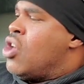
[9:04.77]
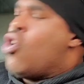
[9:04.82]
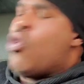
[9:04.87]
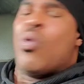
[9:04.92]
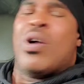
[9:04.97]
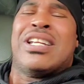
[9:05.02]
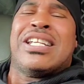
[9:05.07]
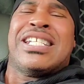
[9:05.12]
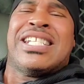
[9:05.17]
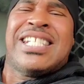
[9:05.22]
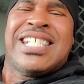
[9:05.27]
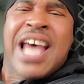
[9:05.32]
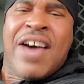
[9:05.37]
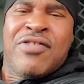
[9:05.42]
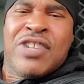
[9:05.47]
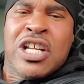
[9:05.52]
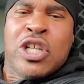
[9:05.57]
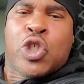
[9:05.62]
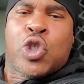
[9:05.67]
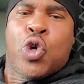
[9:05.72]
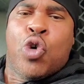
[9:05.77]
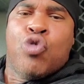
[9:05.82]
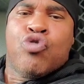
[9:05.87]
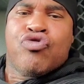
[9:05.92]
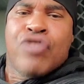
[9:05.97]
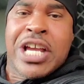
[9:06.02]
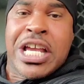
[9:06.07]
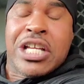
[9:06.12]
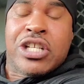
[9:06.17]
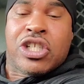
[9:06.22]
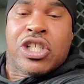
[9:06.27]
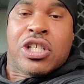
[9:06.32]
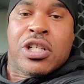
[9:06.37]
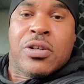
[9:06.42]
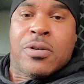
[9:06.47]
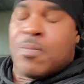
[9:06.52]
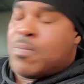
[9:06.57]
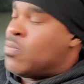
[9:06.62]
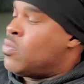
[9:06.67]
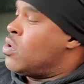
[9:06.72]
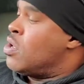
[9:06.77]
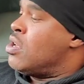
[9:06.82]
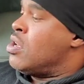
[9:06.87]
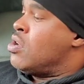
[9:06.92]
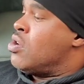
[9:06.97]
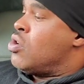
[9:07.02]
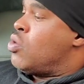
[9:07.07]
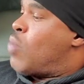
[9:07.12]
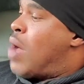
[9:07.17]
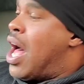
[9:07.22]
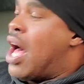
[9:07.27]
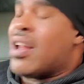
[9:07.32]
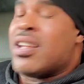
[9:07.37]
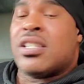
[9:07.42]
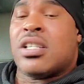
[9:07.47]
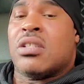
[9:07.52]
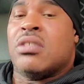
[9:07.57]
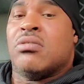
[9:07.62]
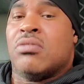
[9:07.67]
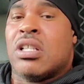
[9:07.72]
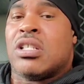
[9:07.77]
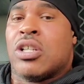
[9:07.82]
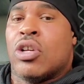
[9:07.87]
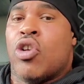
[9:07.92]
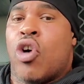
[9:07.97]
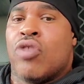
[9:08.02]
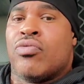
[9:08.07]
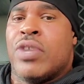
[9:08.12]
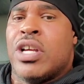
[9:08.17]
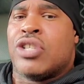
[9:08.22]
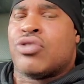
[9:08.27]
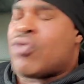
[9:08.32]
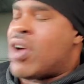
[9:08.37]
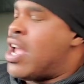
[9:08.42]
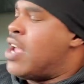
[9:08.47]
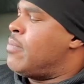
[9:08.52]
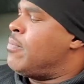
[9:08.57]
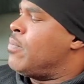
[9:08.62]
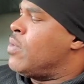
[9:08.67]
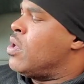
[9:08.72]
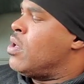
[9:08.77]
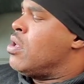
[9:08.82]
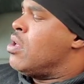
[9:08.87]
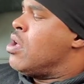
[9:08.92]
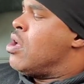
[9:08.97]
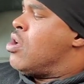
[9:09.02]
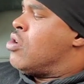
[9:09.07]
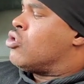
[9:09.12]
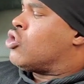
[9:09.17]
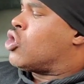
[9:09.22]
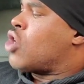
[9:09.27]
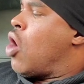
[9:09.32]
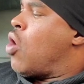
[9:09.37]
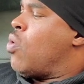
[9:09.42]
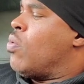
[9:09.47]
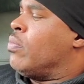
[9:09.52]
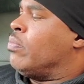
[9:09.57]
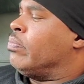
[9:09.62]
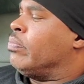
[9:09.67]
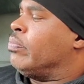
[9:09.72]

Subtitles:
with a 72 reach. Wow, that's a long reach, right? So,